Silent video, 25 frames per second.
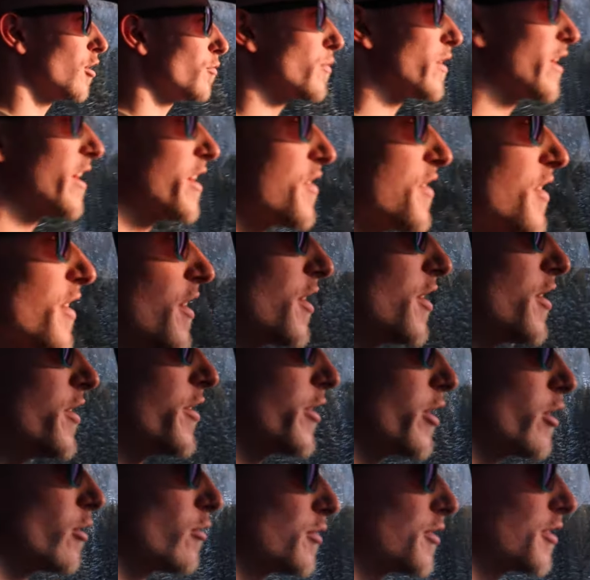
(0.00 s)
amazing
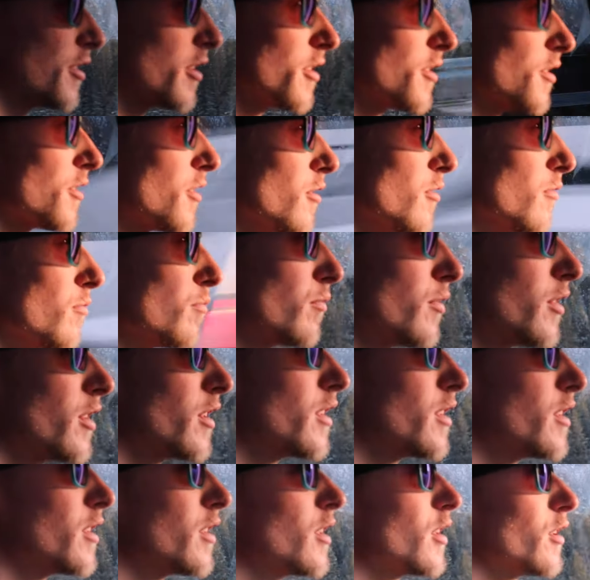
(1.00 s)
ecosystem.
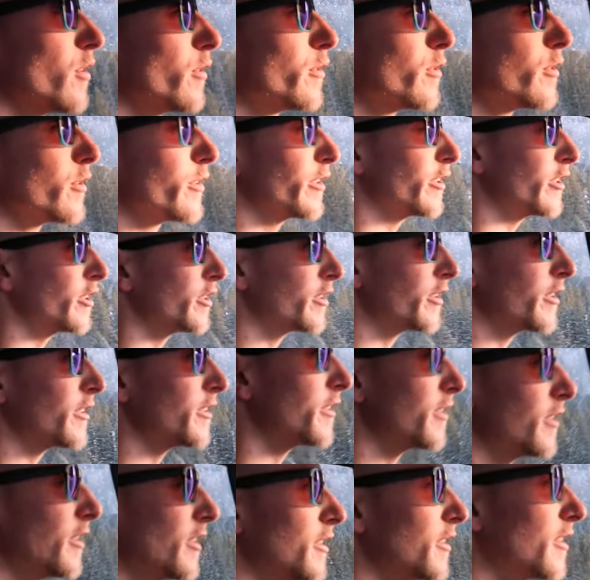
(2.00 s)
Early in
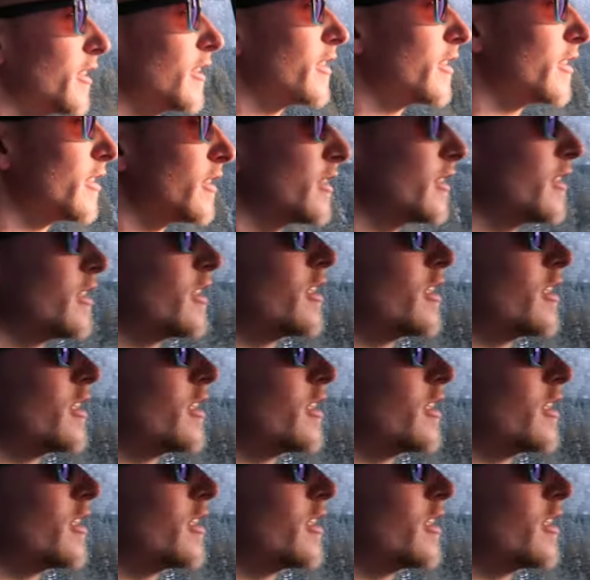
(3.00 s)
the season,